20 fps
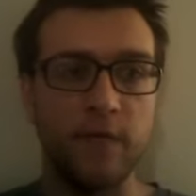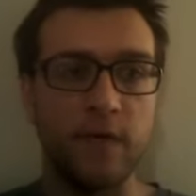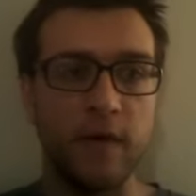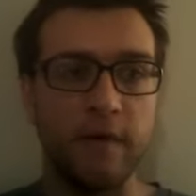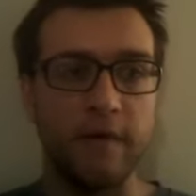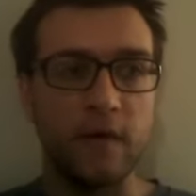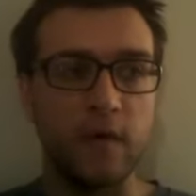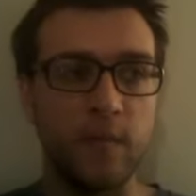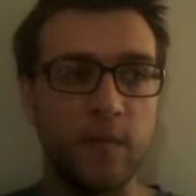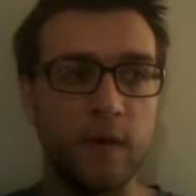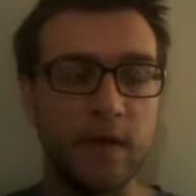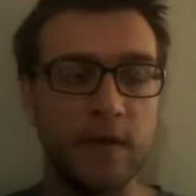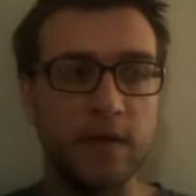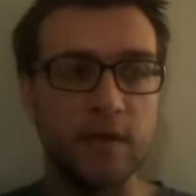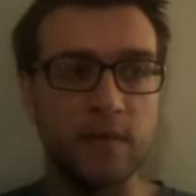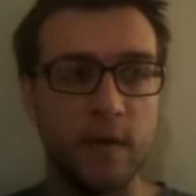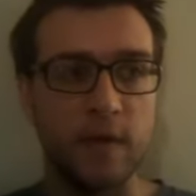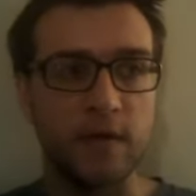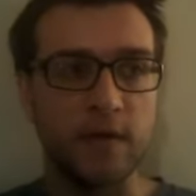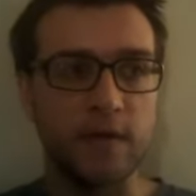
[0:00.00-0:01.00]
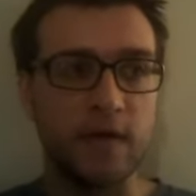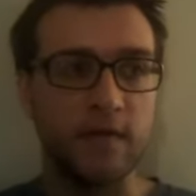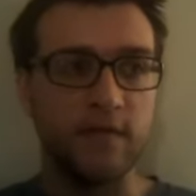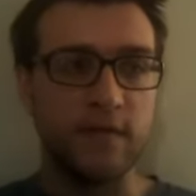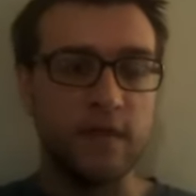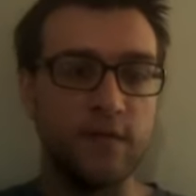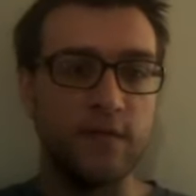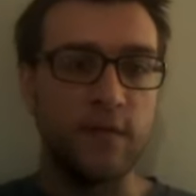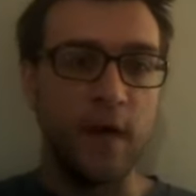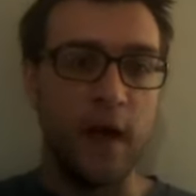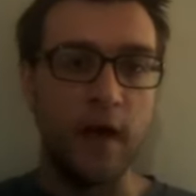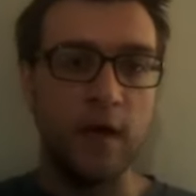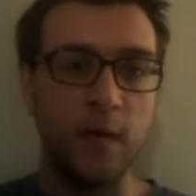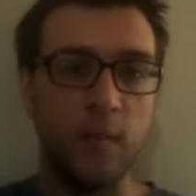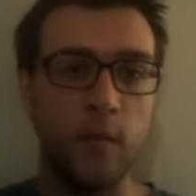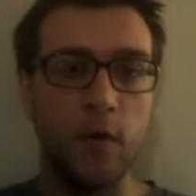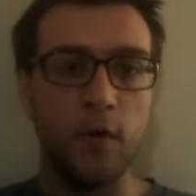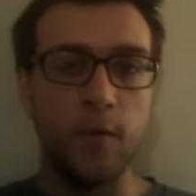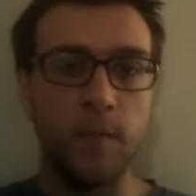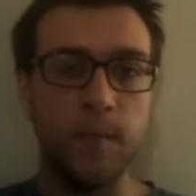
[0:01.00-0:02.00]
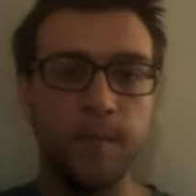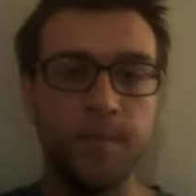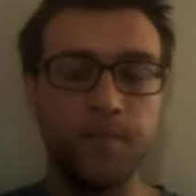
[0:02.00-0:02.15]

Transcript: having opinions about stuff, it's valuable.